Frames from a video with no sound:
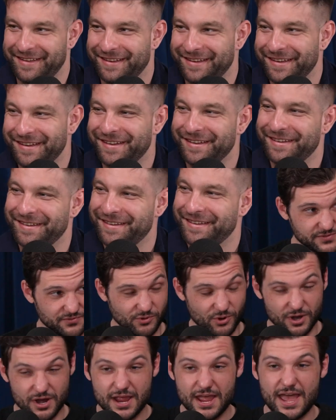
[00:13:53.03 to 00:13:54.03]
We're on the first
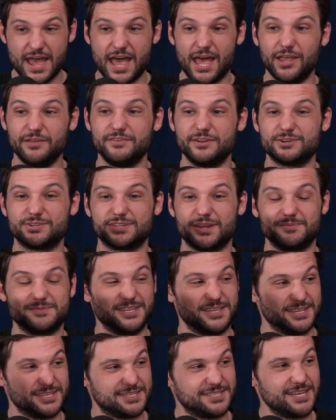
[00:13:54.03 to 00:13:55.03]
floor. Elevator stops
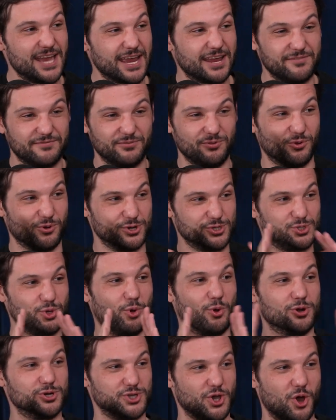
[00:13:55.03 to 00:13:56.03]
at the second floor.
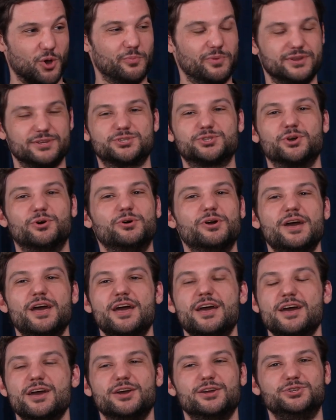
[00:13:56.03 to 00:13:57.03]
Doors open. So,
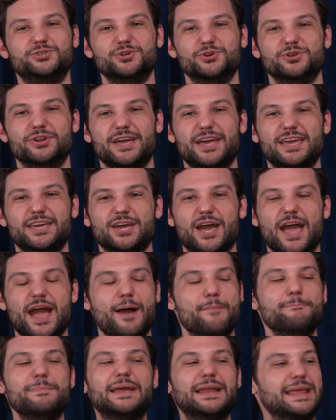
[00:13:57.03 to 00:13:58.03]
dude,
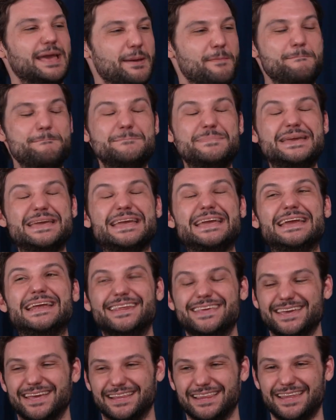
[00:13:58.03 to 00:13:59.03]

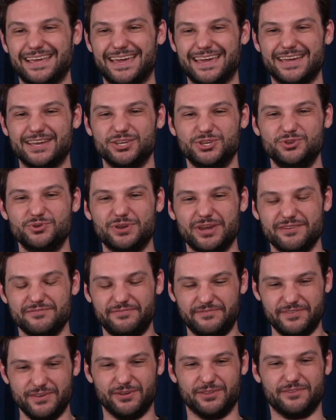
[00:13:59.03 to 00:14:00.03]
immediately you can
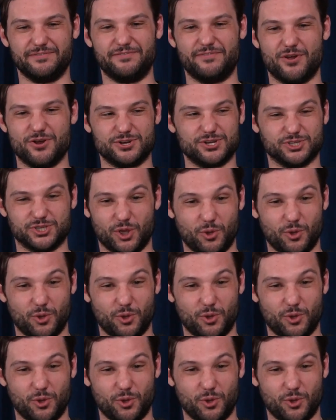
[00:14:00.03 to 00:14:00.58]
feel the fart just